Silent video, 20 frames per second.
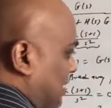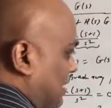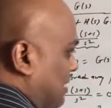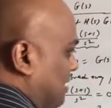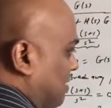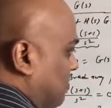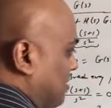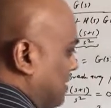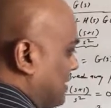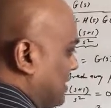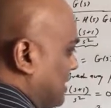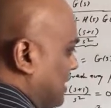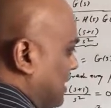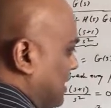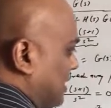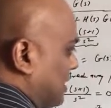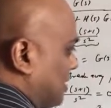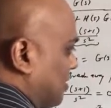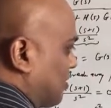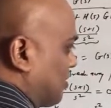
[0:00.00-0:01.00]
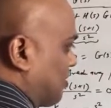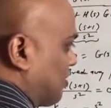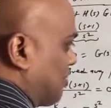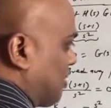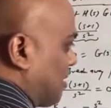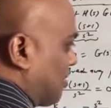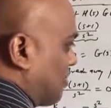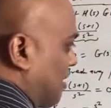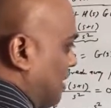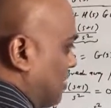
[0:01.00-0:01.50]
Here basically
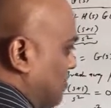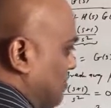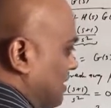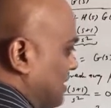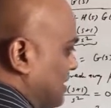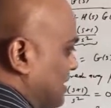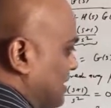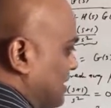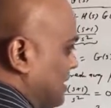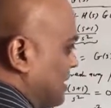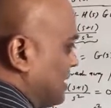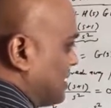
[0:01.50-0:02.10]
what we see